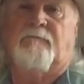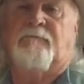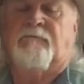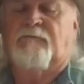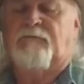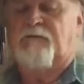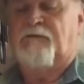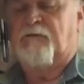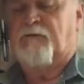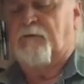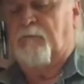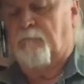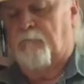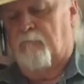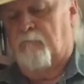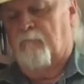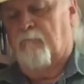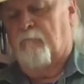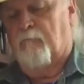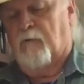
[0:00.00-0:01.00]
which is
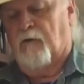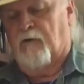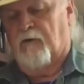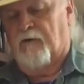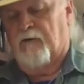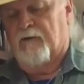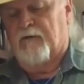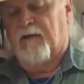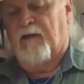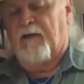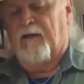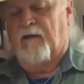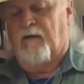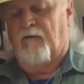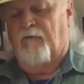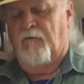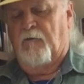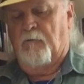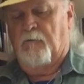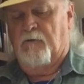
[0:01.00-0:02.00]
part of the title
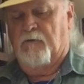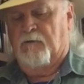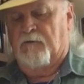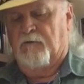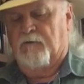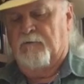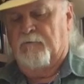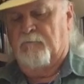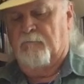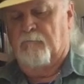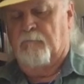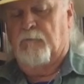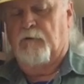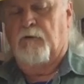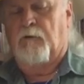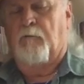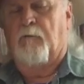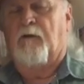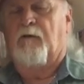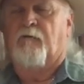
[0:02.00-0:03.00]
of the book,
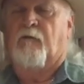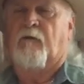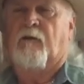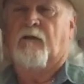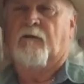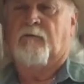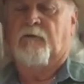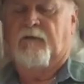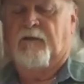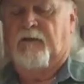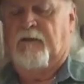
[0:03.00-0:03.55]
Bull, Buffalo, and